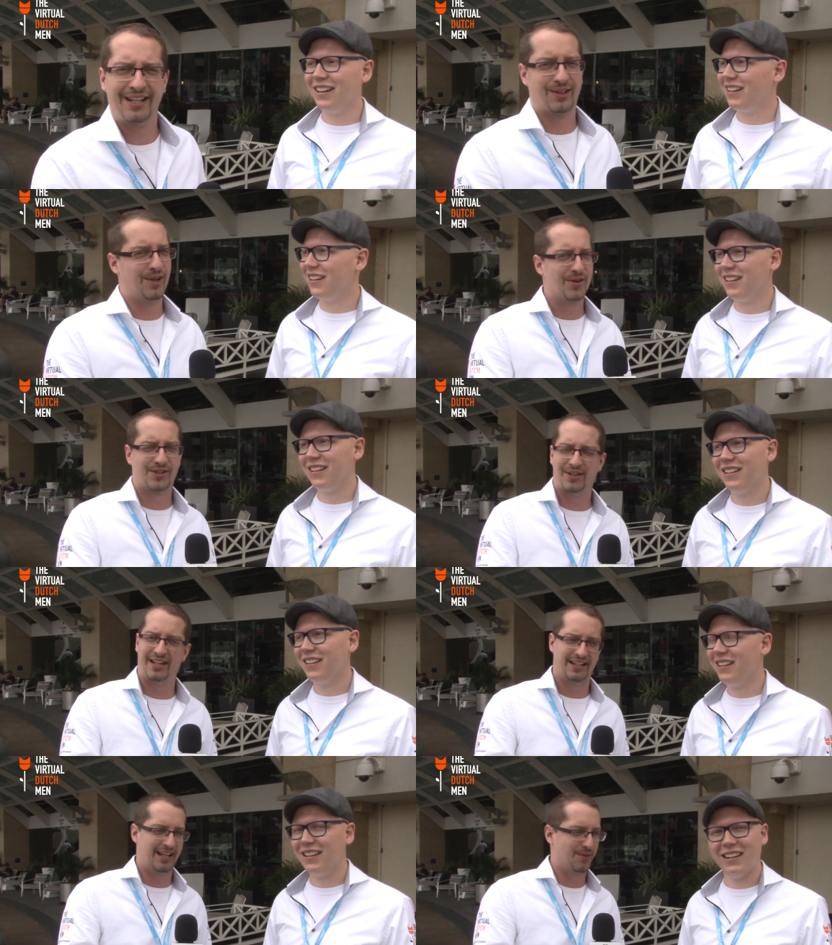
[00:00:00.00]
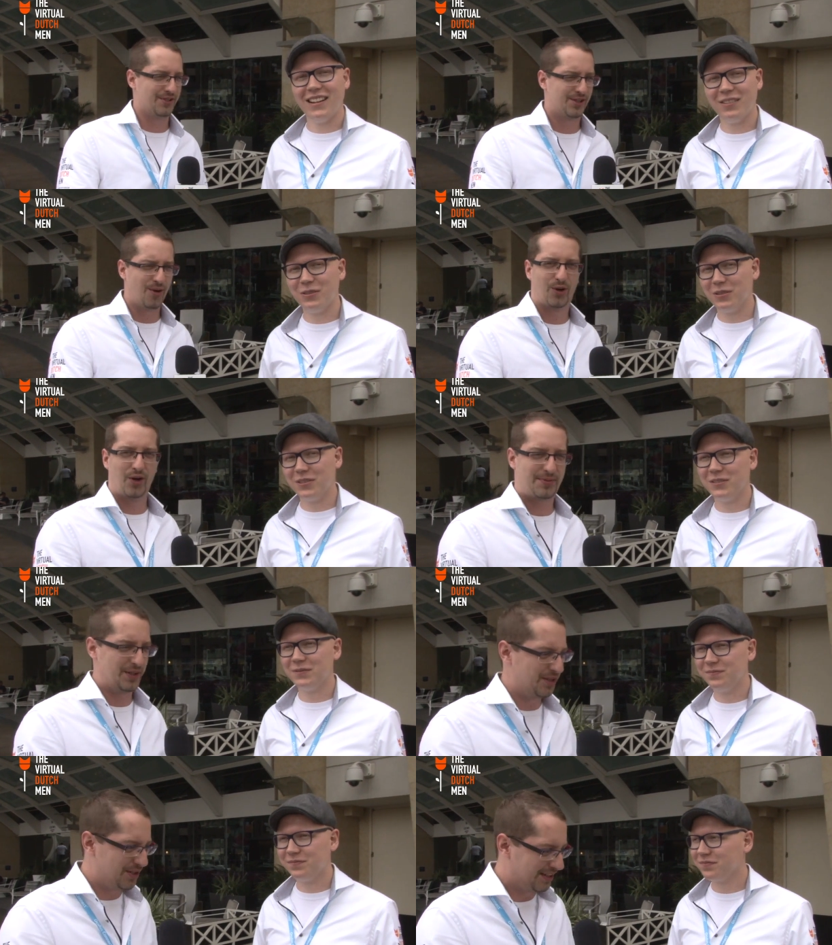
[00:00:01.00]
Speaker 1: getting closer, and it was so
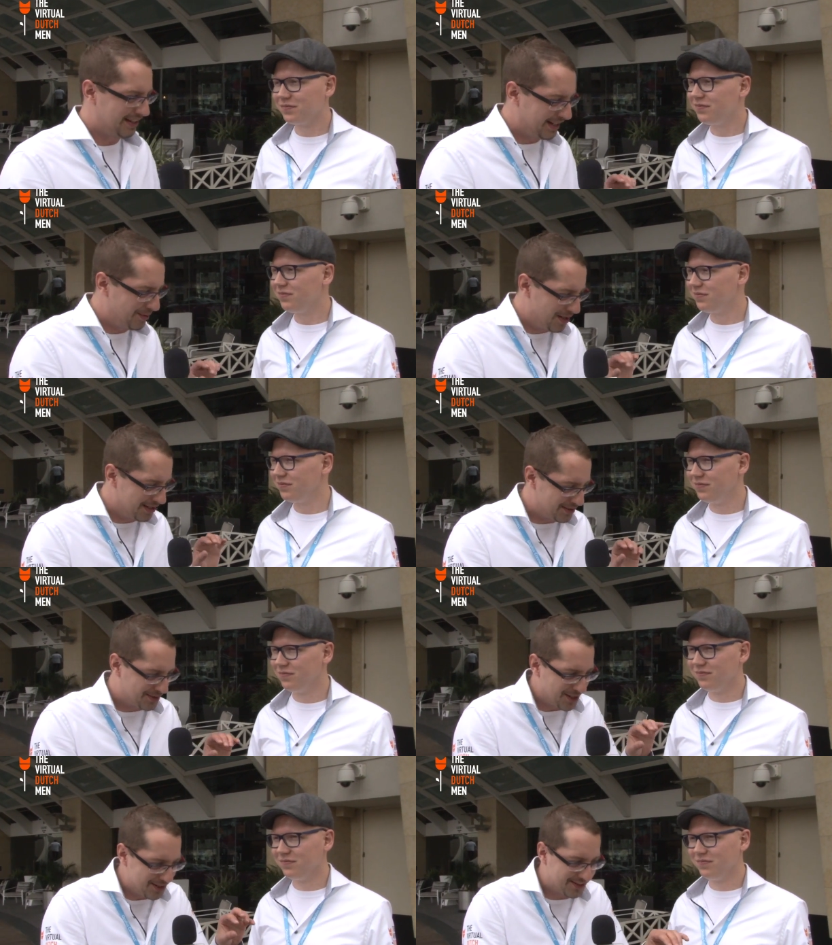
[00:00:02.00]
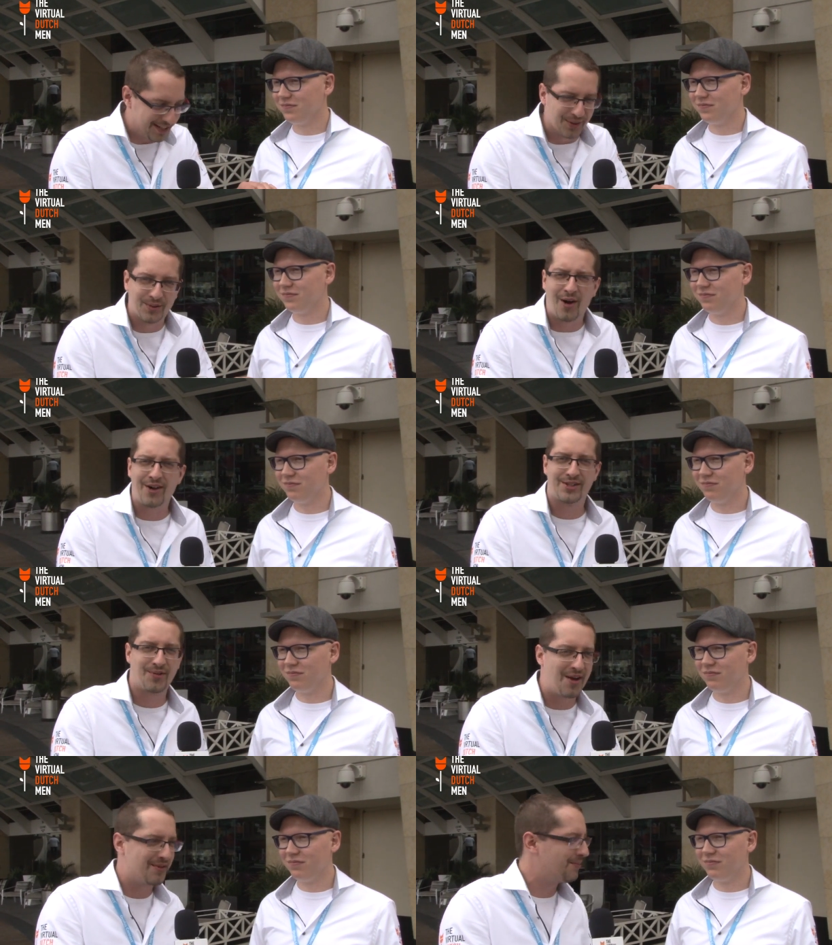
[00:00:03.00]
crisp. You literally wanted to touch the little cars
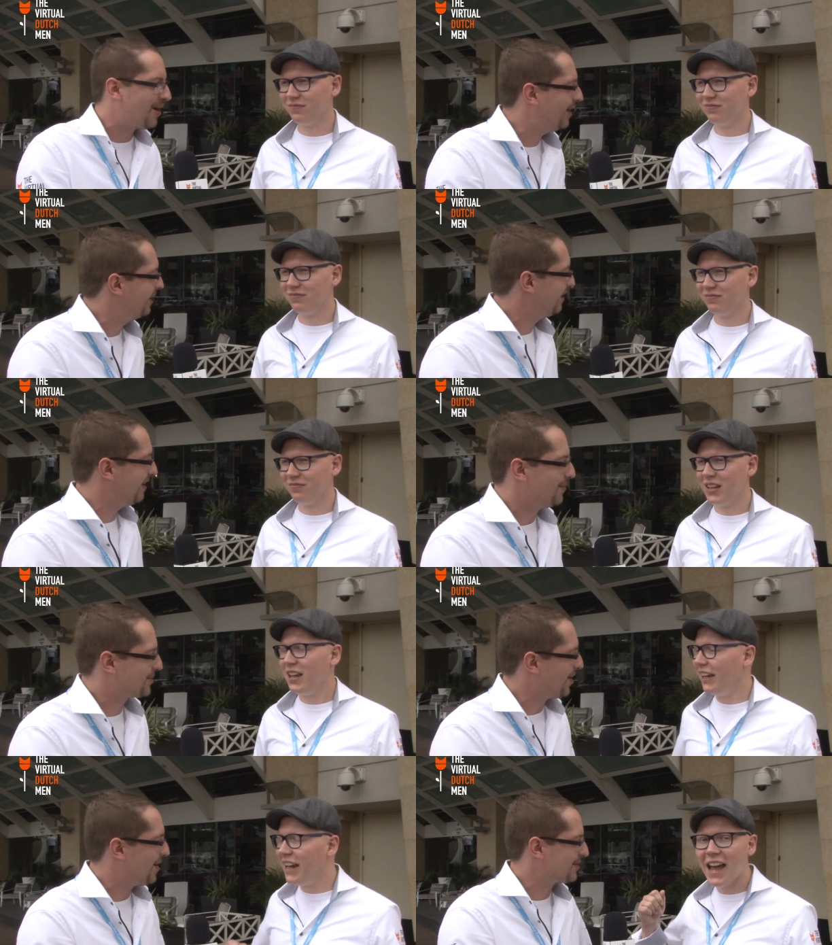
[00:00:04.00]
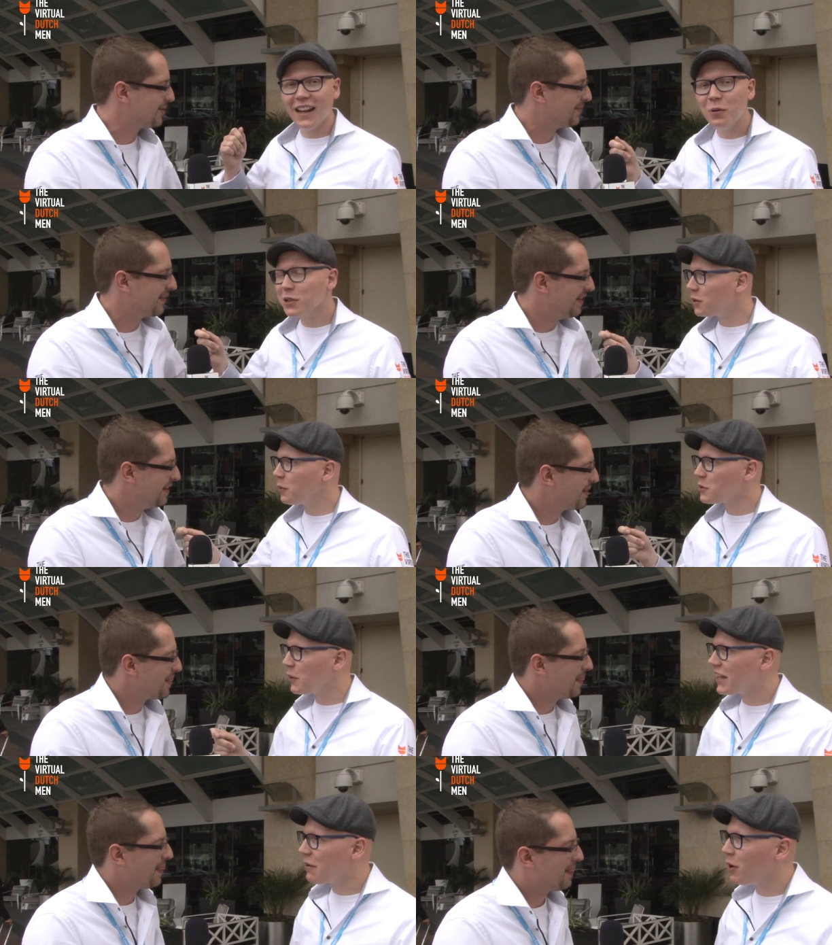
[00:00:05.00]
driving by. It
Speaker 2: was awesome. Yeah, and there
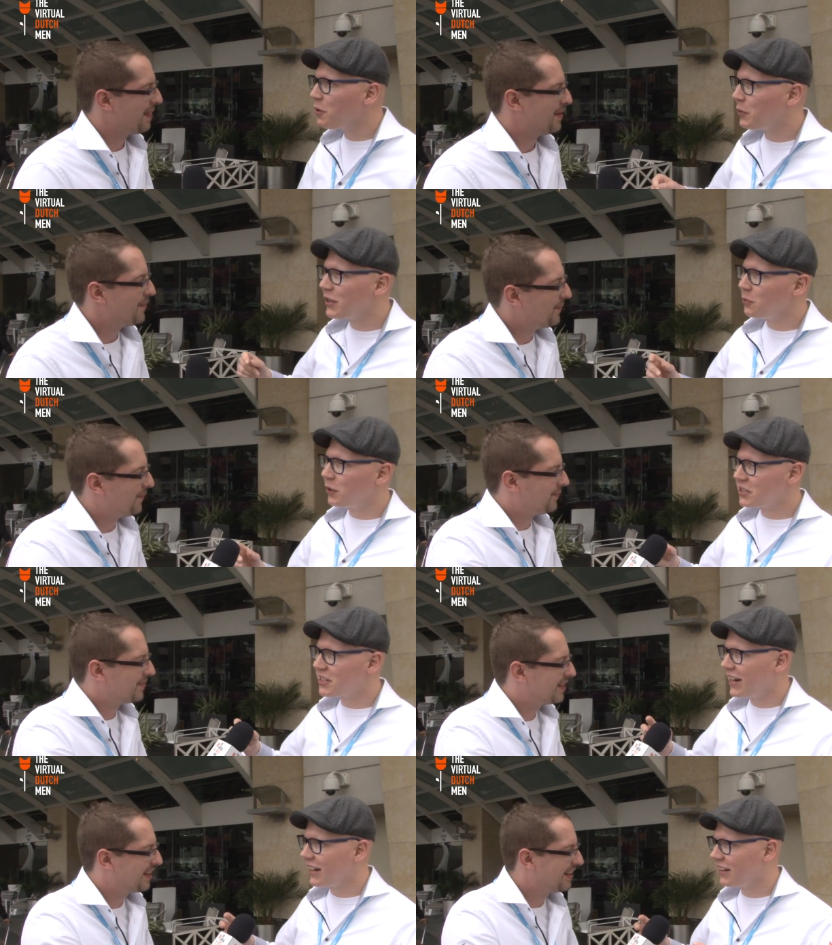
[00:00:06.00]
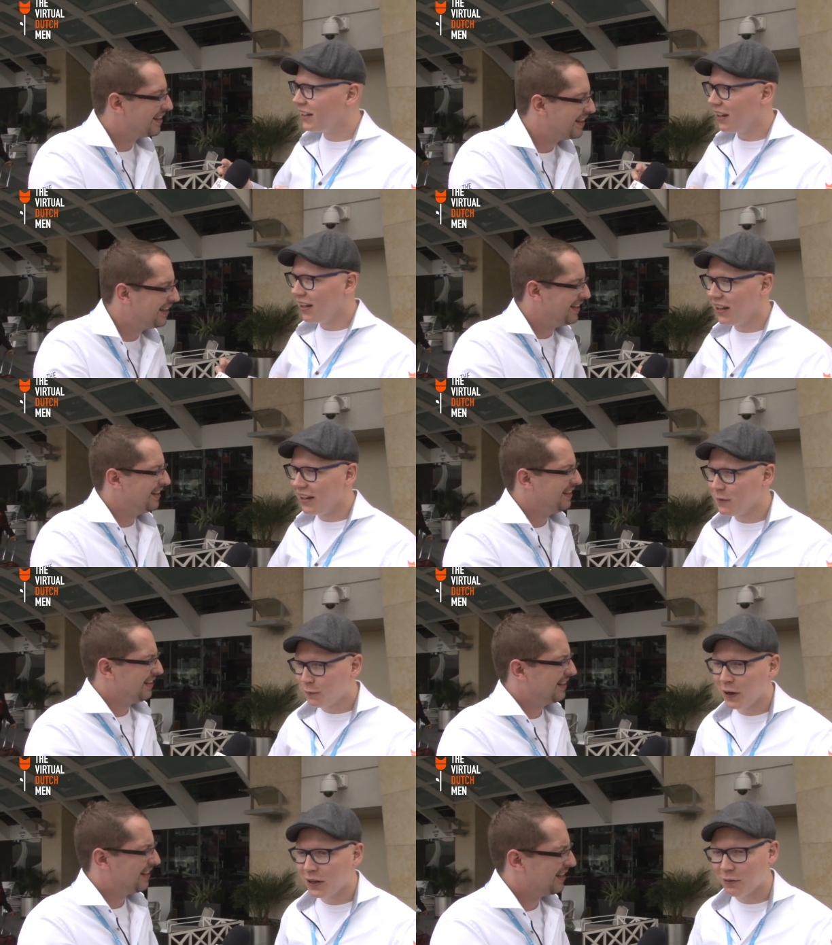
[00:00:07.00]
was one demo where you were standing in
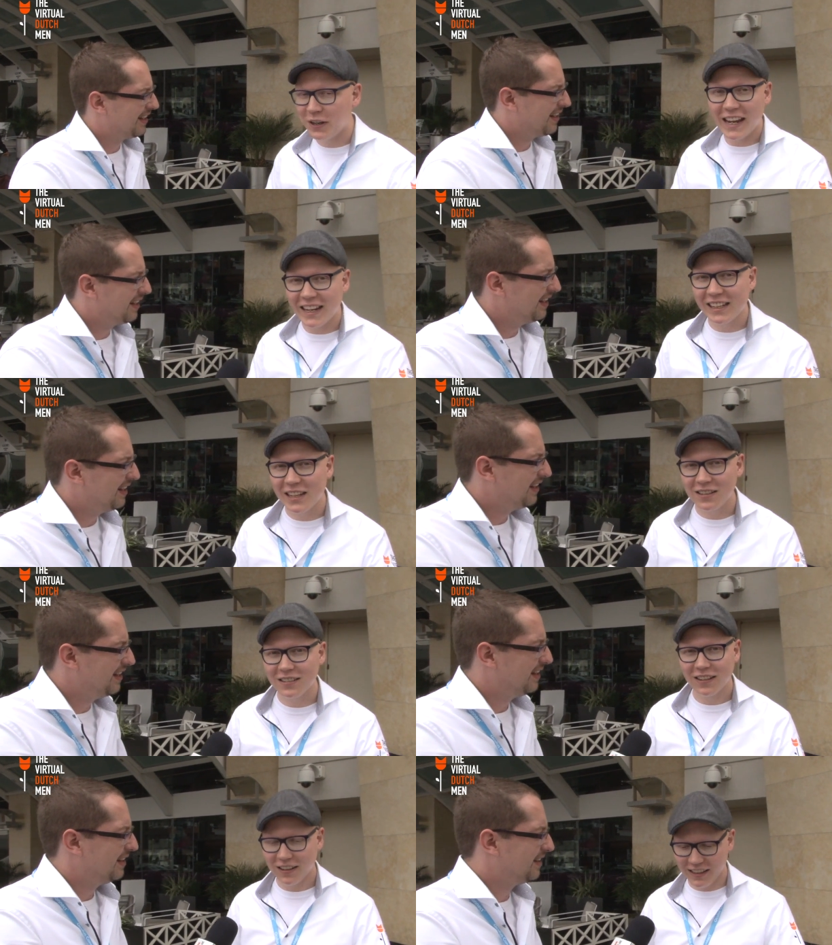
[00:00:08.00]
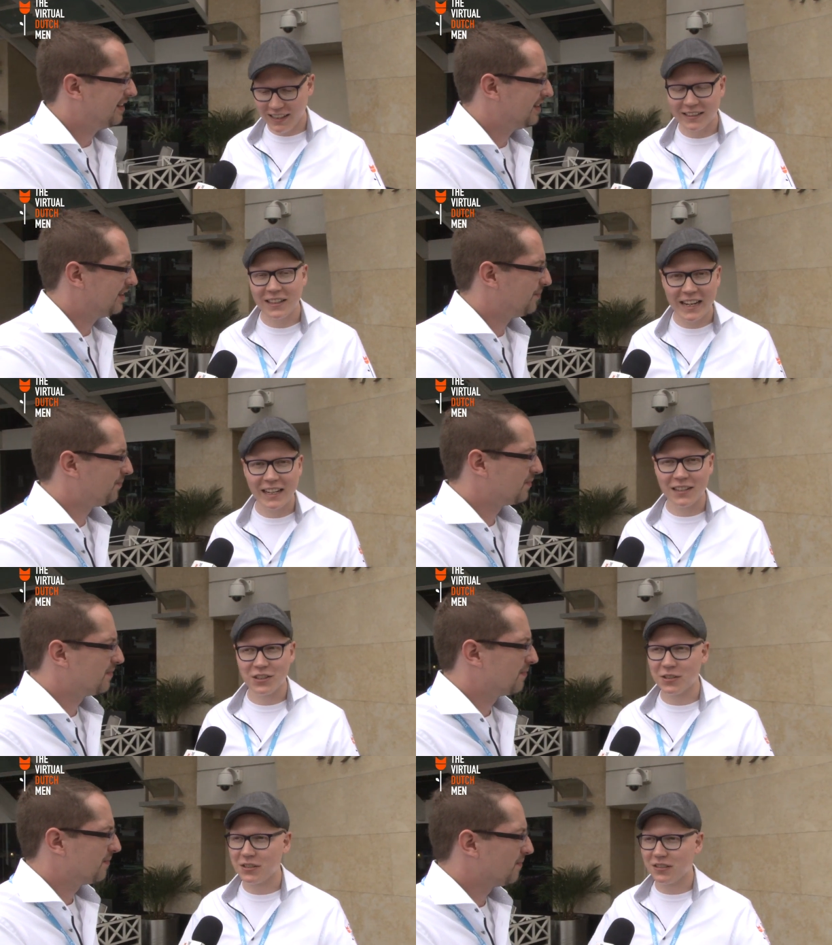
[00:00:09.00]
front of an alien, and the
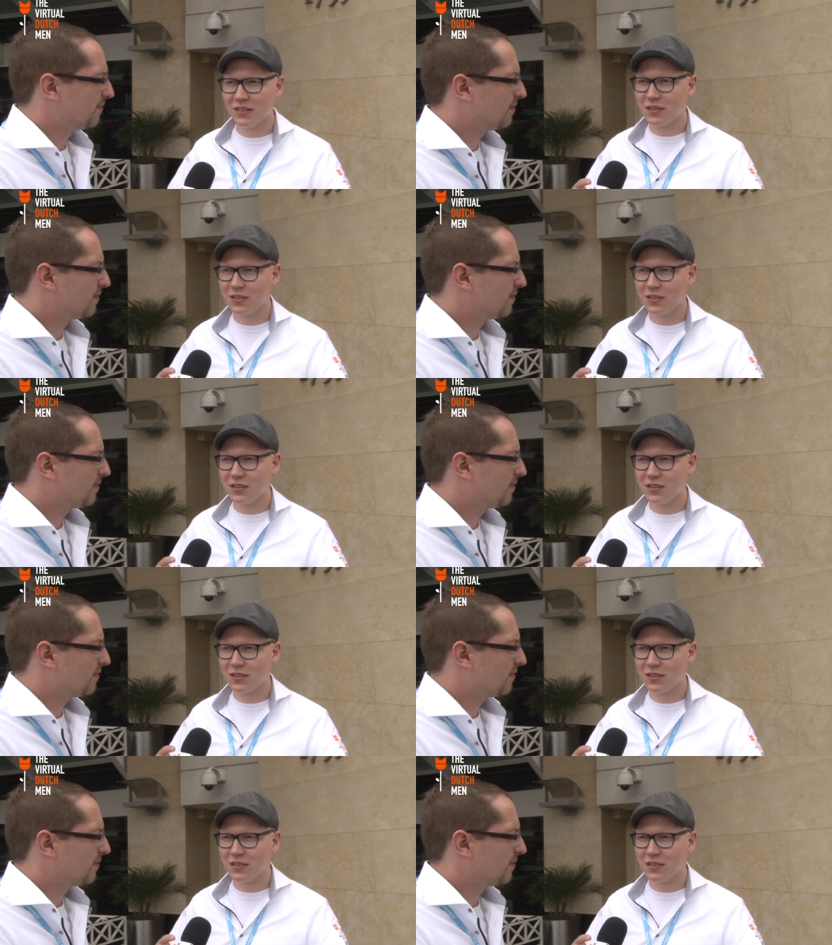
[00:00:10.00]
alien just